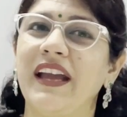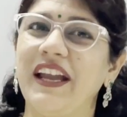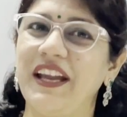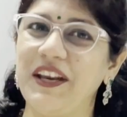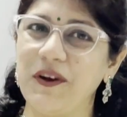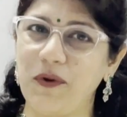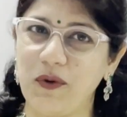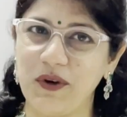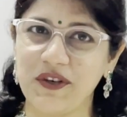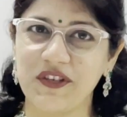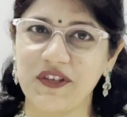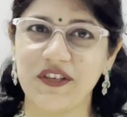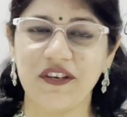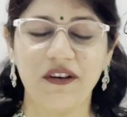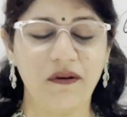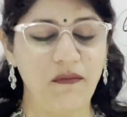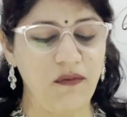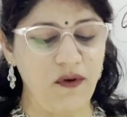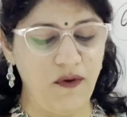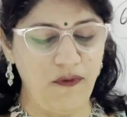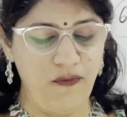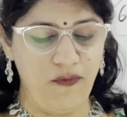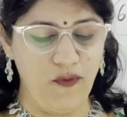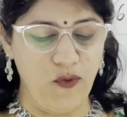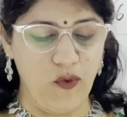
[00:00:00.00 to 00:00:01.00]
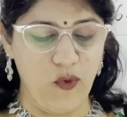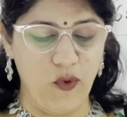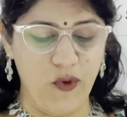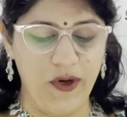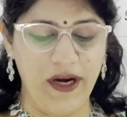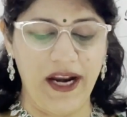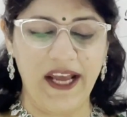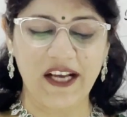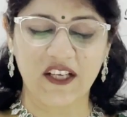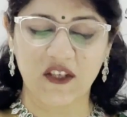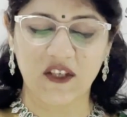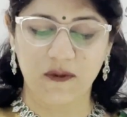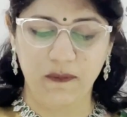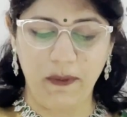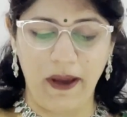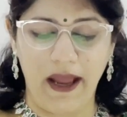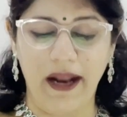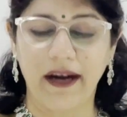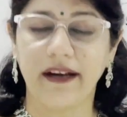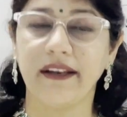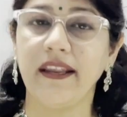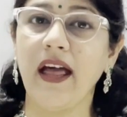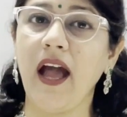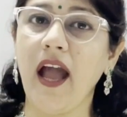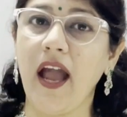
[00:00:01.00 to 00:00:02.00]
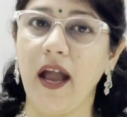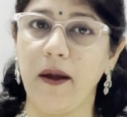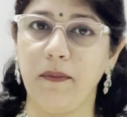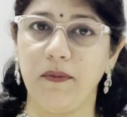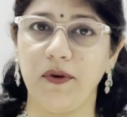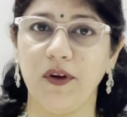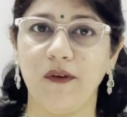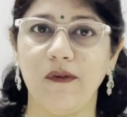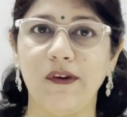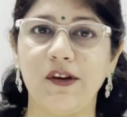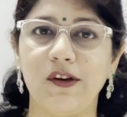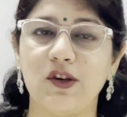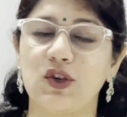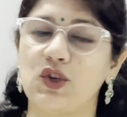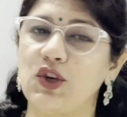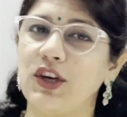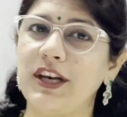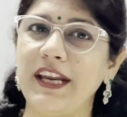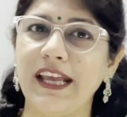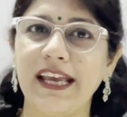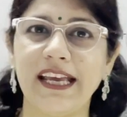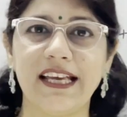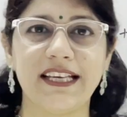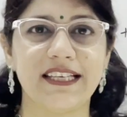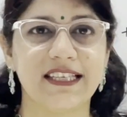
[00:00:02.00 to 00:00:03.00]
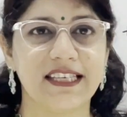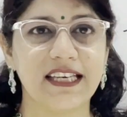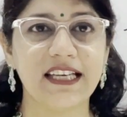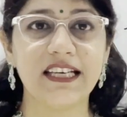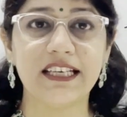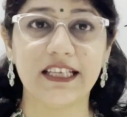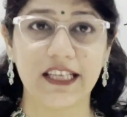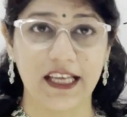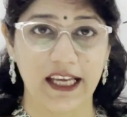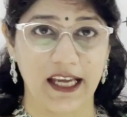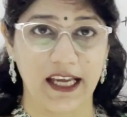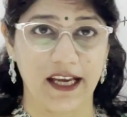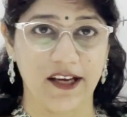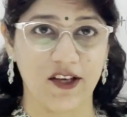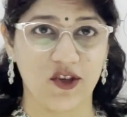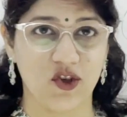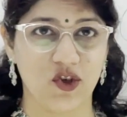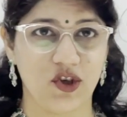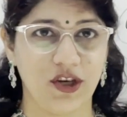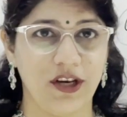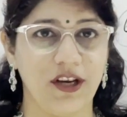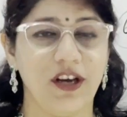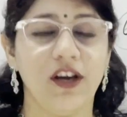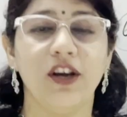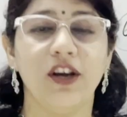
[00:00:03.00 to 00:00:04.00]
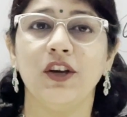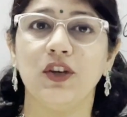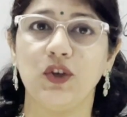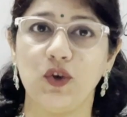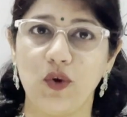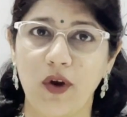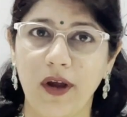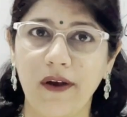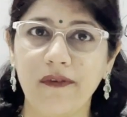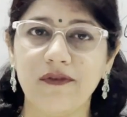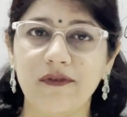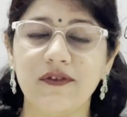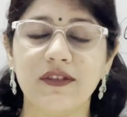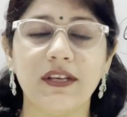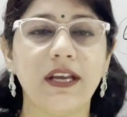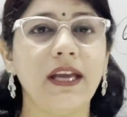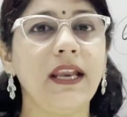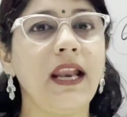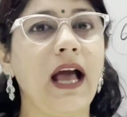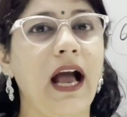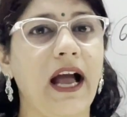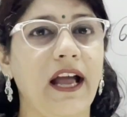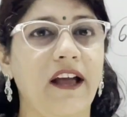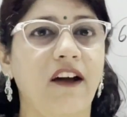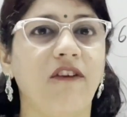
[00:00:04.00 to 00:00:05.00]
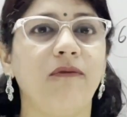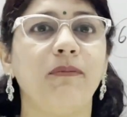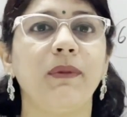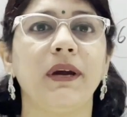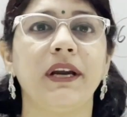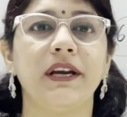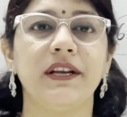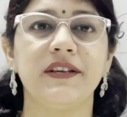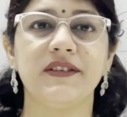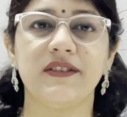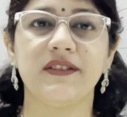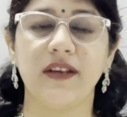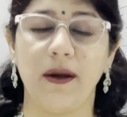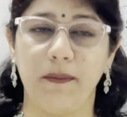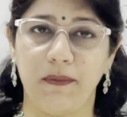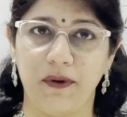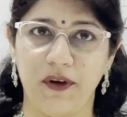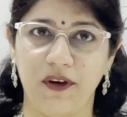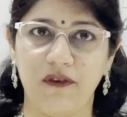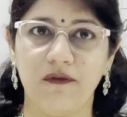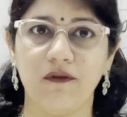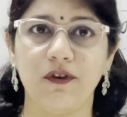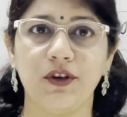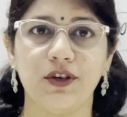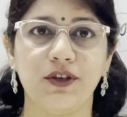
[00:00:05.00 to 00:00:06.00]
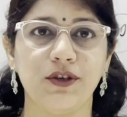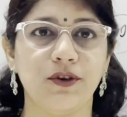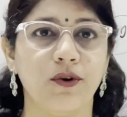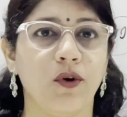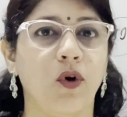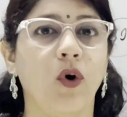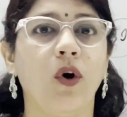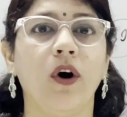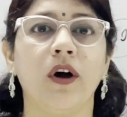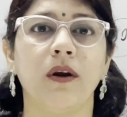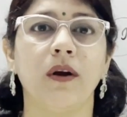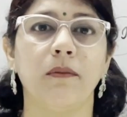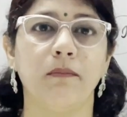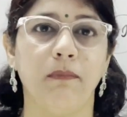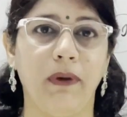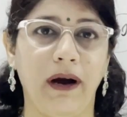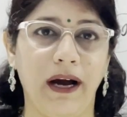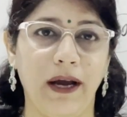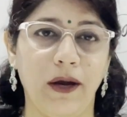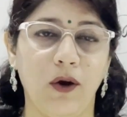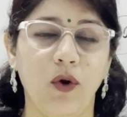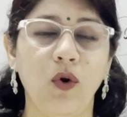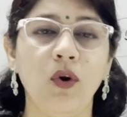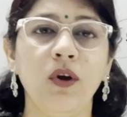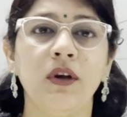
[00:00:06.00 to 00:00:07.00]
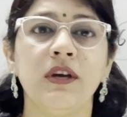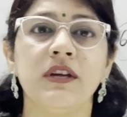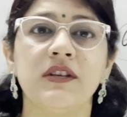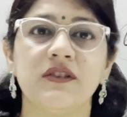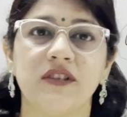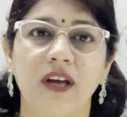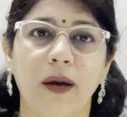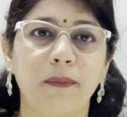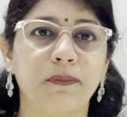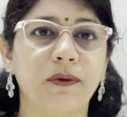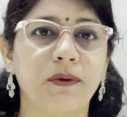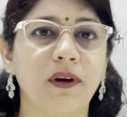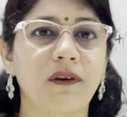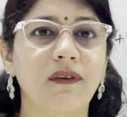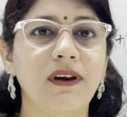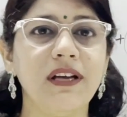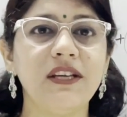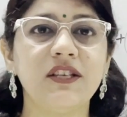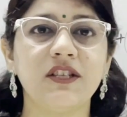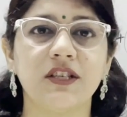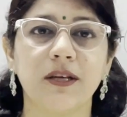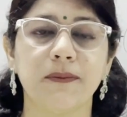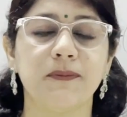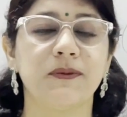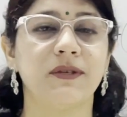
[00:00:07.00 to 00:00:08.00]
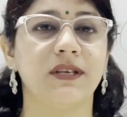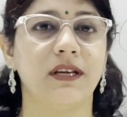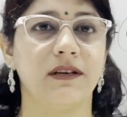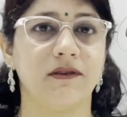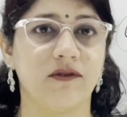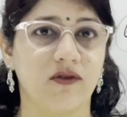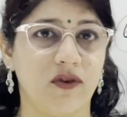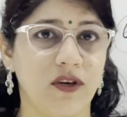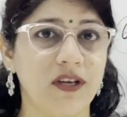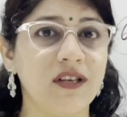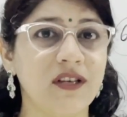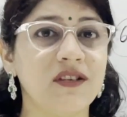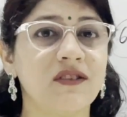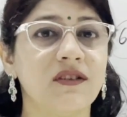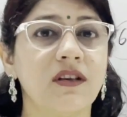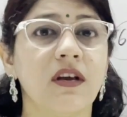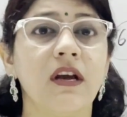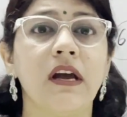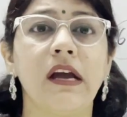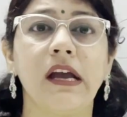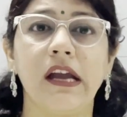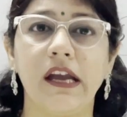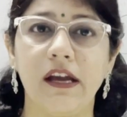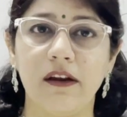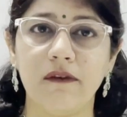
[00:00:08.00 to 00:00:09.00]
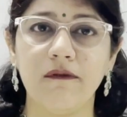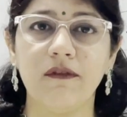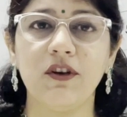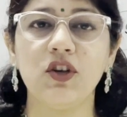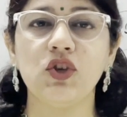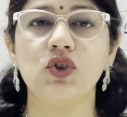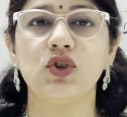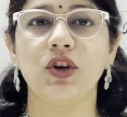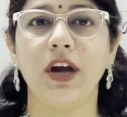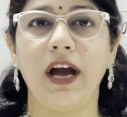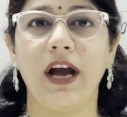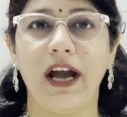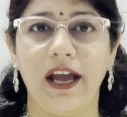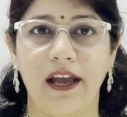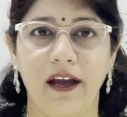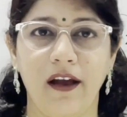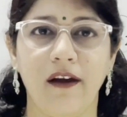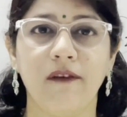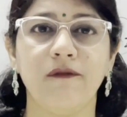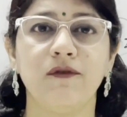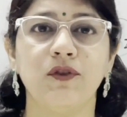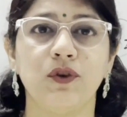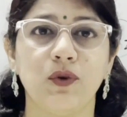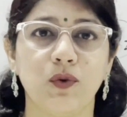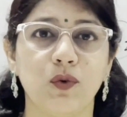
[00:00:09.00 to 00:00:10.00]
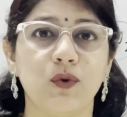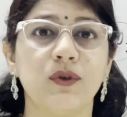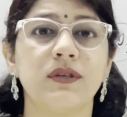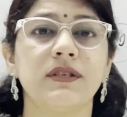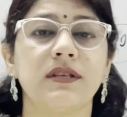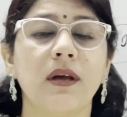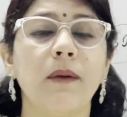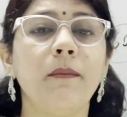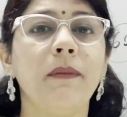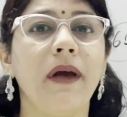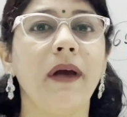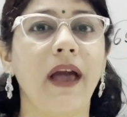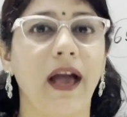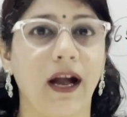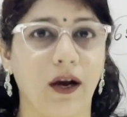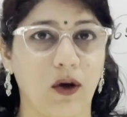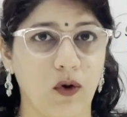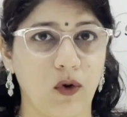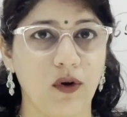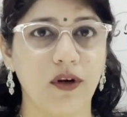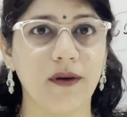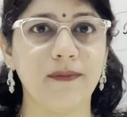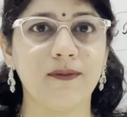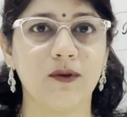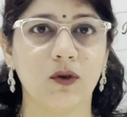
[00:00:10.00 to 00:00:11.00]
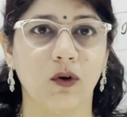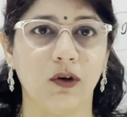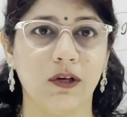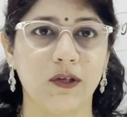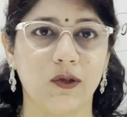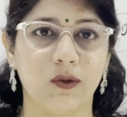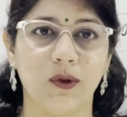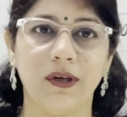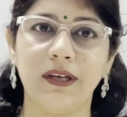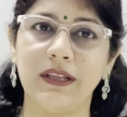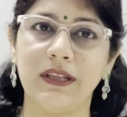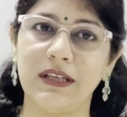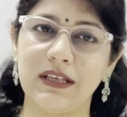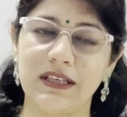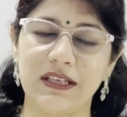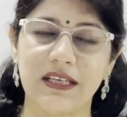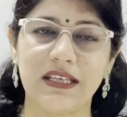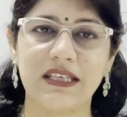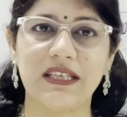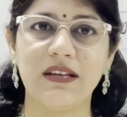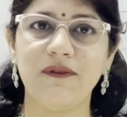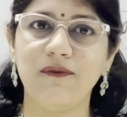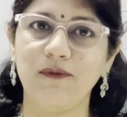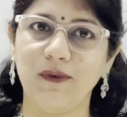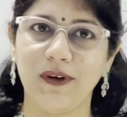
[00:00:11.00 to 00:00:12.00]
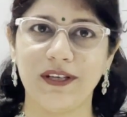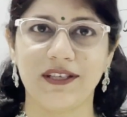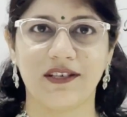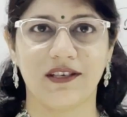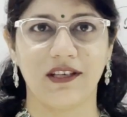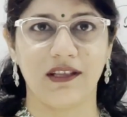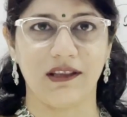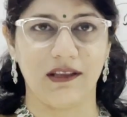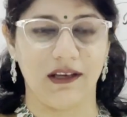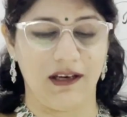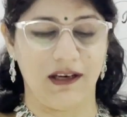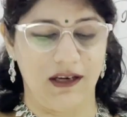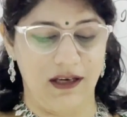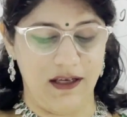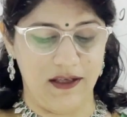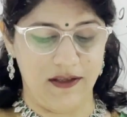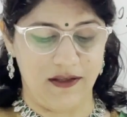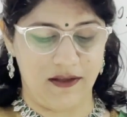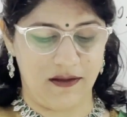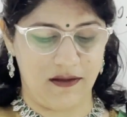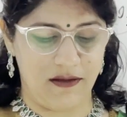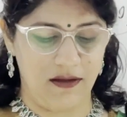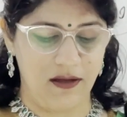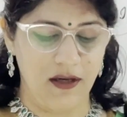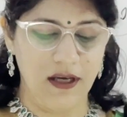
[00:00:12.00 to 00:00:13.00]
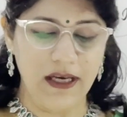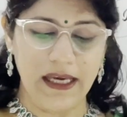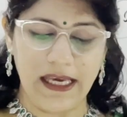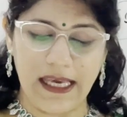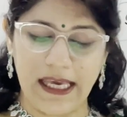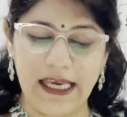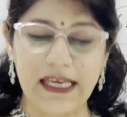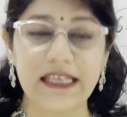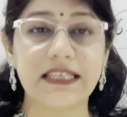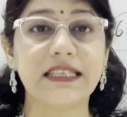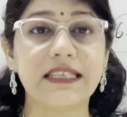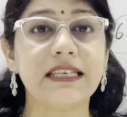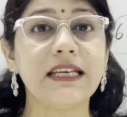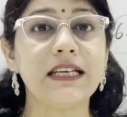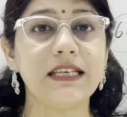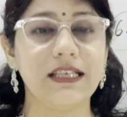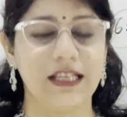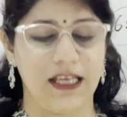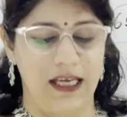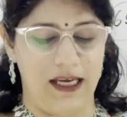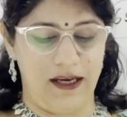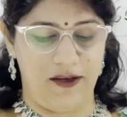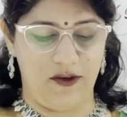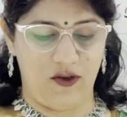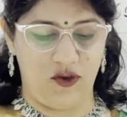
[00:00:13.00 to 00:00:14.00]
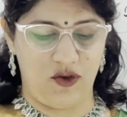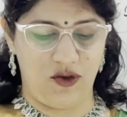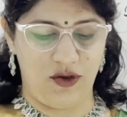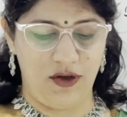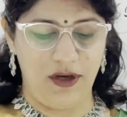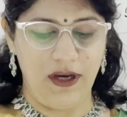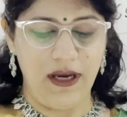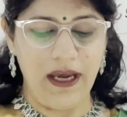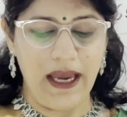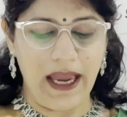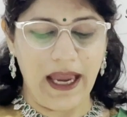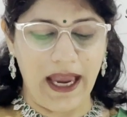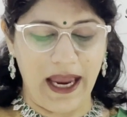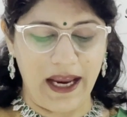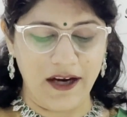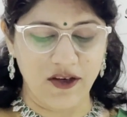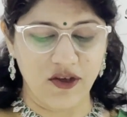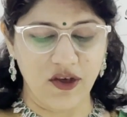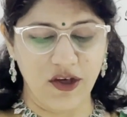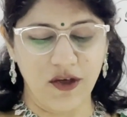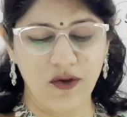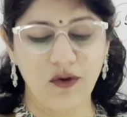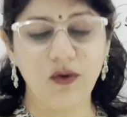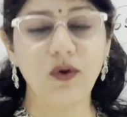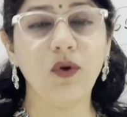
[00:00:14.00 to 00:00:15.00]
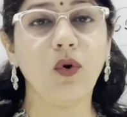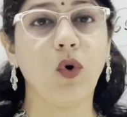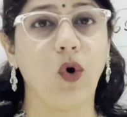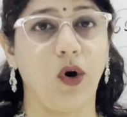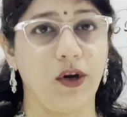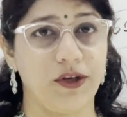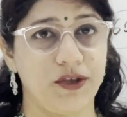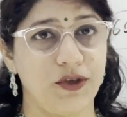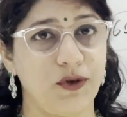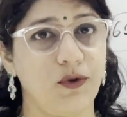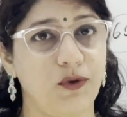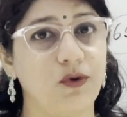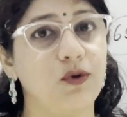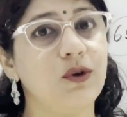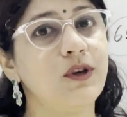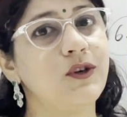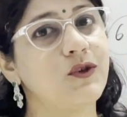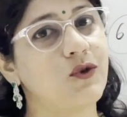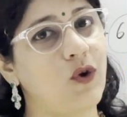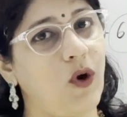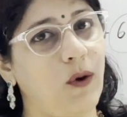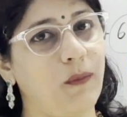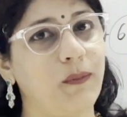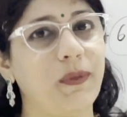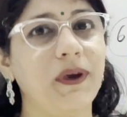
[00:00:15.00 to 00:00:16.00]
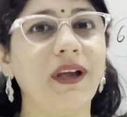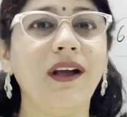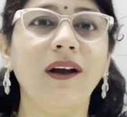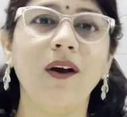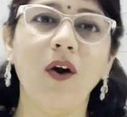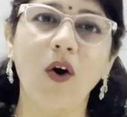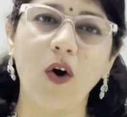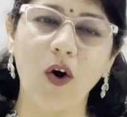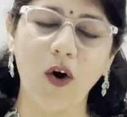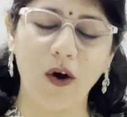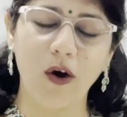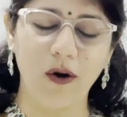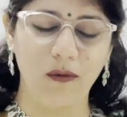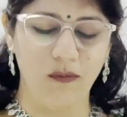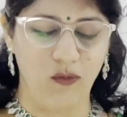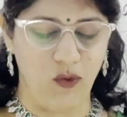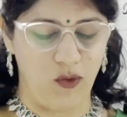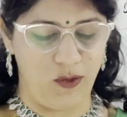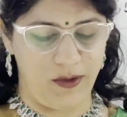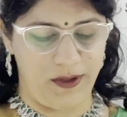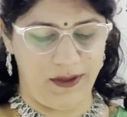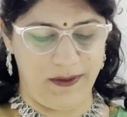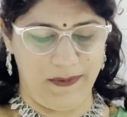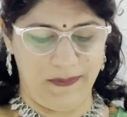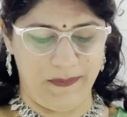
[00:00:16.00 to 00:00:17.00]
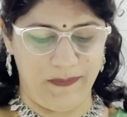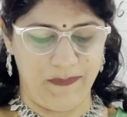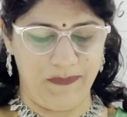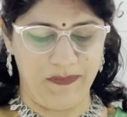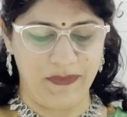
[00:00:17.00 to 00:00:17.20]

In question number 4, expand the abbreviation ACTH. You have seen I have made a separate video on bio chapter wise tips and tricks in which I have used some acronyms also and this is the first in the list. ACTH, adrenocorticotropic hormone.